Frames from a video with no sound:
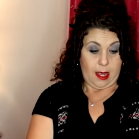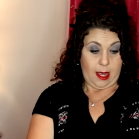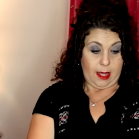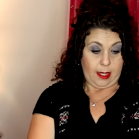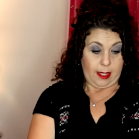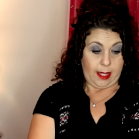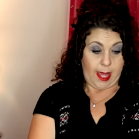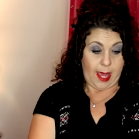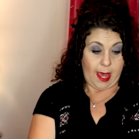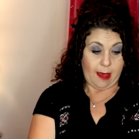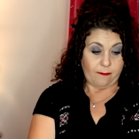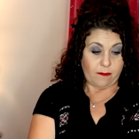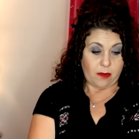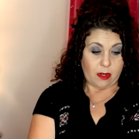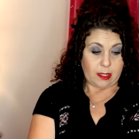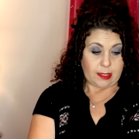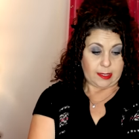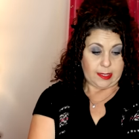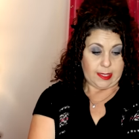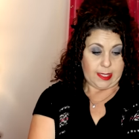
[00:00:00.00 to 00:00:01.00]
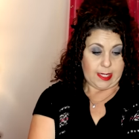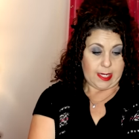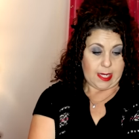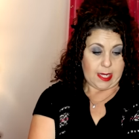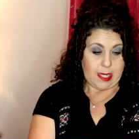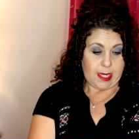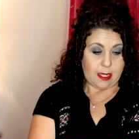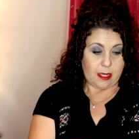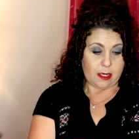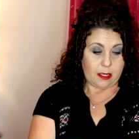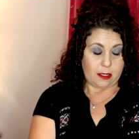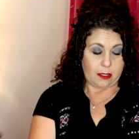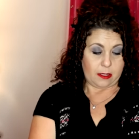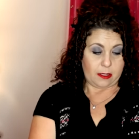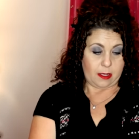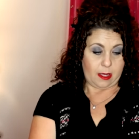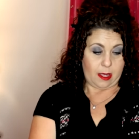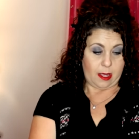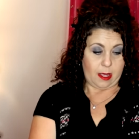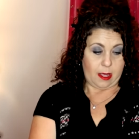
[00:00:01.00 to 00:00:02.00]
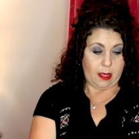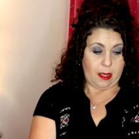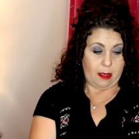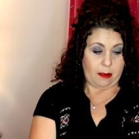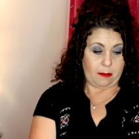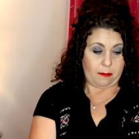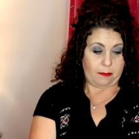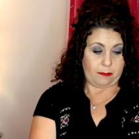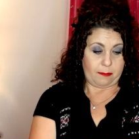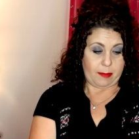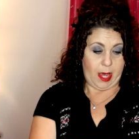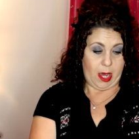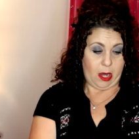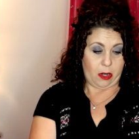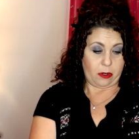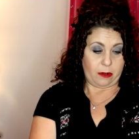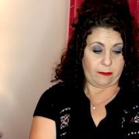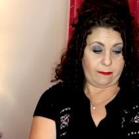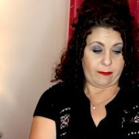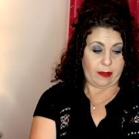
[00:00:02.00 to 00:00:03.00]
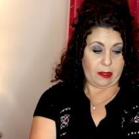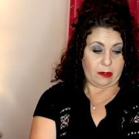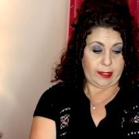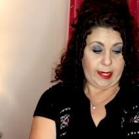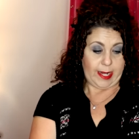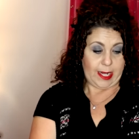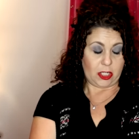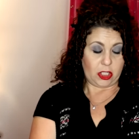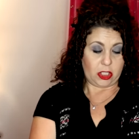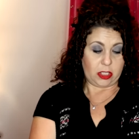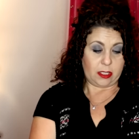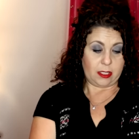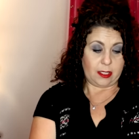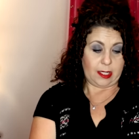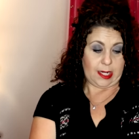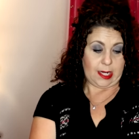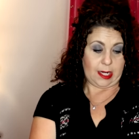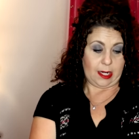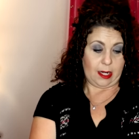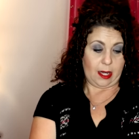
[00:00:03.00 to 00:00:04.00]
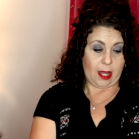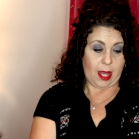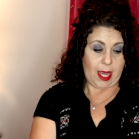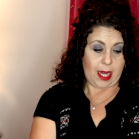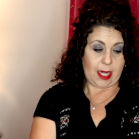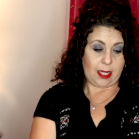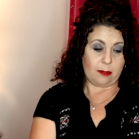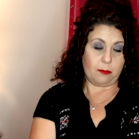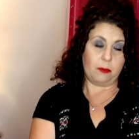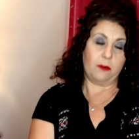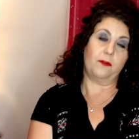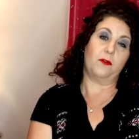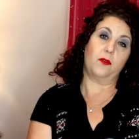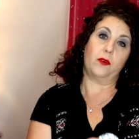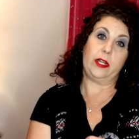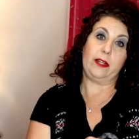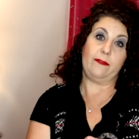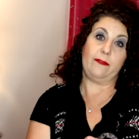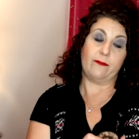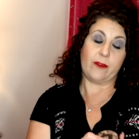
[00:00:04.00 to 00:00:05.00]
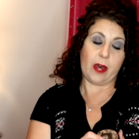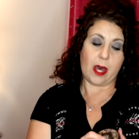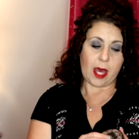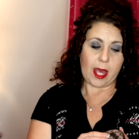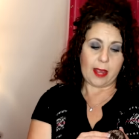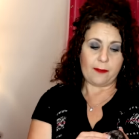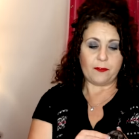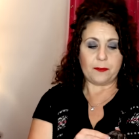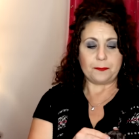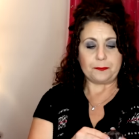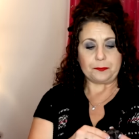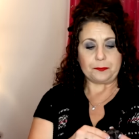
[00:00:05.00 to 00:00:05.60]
Kat Von D um, powder foundation in light number 45